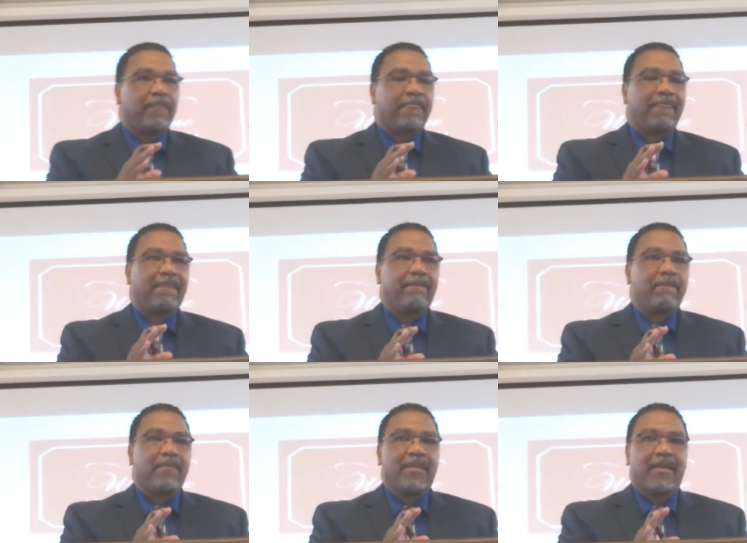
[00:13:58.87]

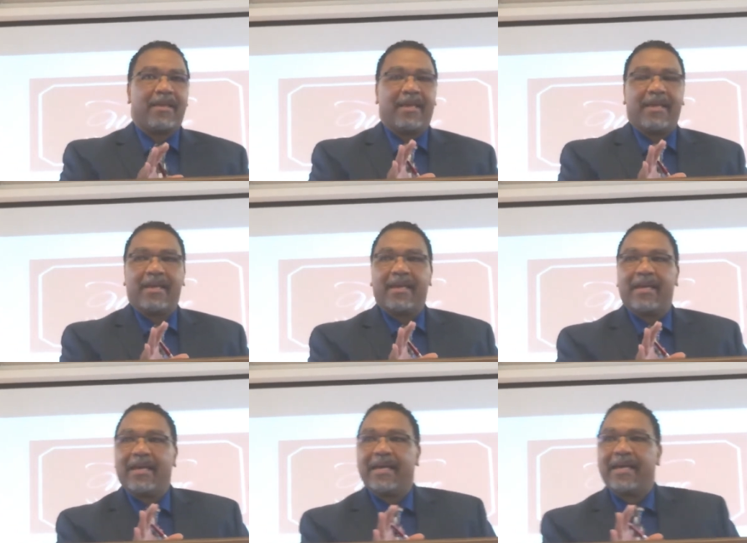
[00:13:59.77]

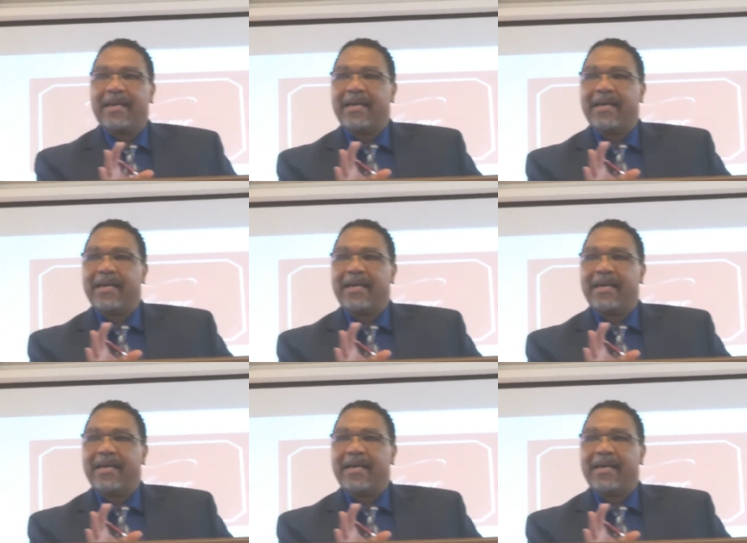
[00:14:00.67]
Nobody speaks.